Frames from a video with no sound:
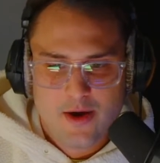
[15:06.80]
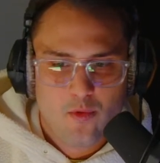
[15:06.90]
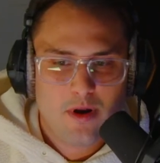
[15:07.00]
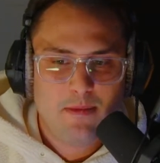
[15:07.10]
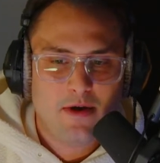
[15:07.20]

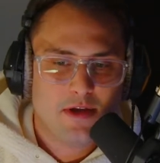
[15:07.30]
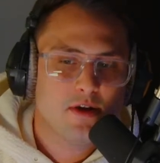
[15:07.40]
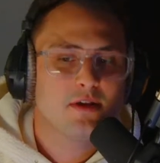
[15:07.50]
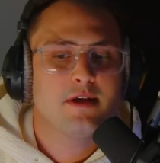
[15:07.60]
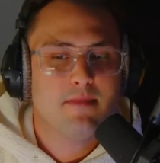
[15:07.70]
What about
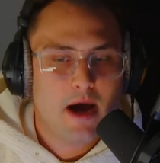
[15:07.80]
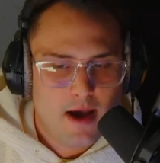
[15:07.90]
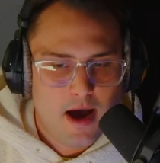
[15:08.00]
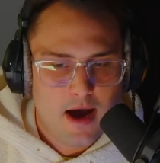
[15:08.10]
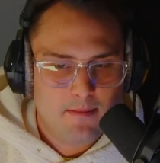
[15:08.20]
yearly
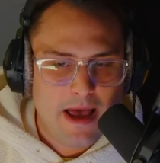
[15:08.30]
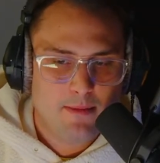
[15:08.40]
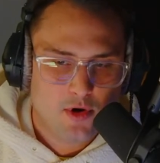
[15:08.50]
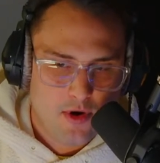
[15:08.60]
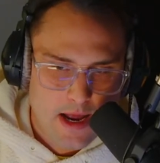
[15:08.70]

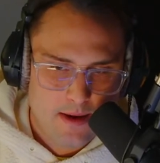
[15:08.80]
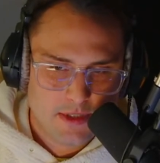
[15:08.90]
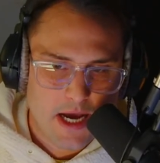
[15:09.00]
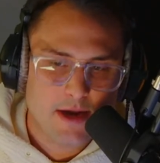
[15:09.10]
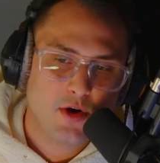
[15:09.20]

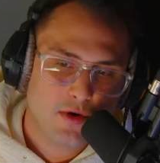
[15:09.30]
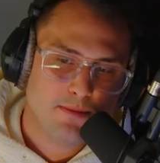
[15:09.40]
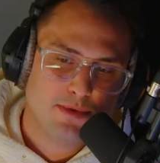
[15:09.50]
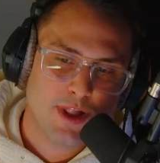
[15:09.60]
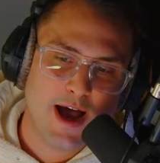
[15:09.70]
mammograms? I don't
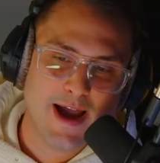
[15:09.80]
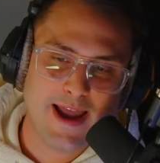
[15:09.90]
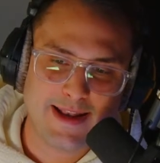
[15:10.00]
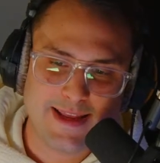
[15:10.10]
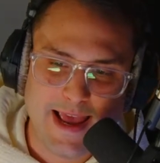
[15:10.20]
comply
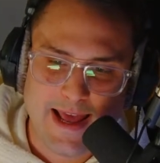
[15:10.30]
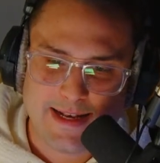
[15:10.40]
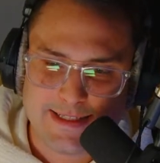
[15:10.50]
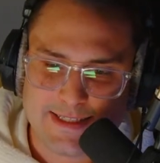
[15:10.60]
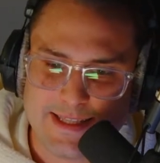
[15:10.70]
and
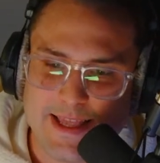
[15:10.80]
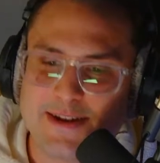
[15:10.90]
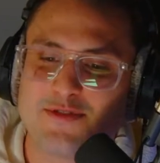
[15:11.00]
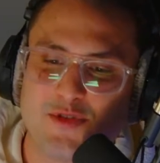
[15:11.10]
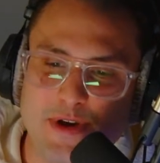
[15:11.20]
get slit
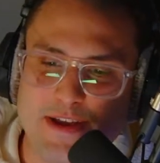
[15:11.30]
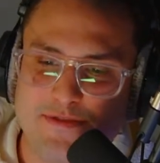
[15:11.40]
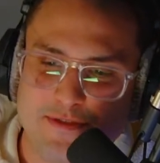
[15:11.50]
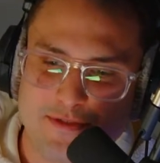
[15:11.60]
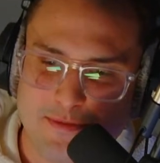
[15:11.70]
of grief
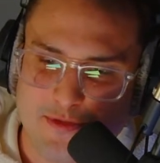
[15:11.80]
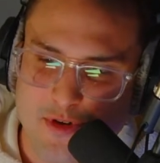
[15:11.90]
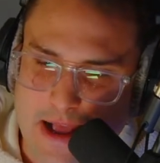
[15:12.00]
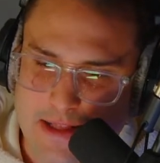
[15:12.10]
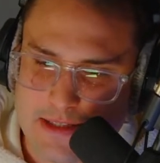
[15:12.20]
from
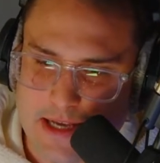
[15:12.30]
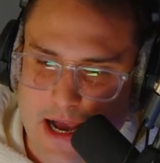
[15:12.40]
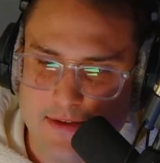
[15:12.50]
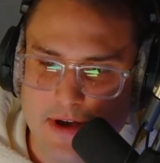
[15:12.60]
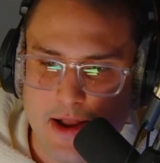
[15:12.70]
friends.
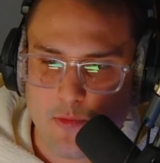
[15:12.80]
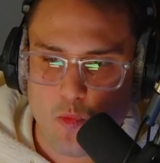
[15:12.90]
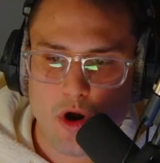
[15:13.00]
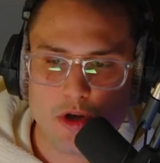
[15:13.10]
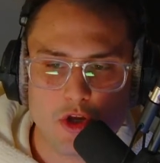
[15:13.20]
I've had
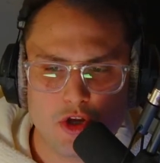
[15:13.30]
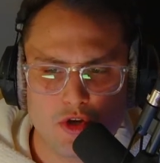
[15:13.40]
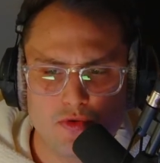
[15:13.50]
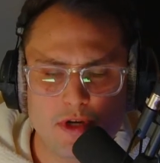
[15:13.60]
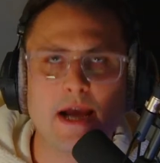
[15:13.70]

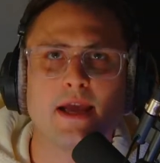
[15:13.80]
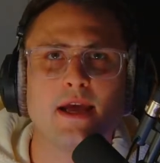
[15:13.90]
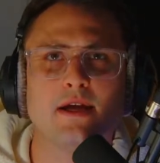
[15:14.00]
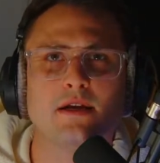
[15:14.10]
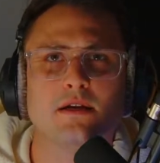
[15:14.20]
1Q
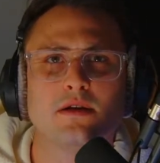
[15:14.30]
decade.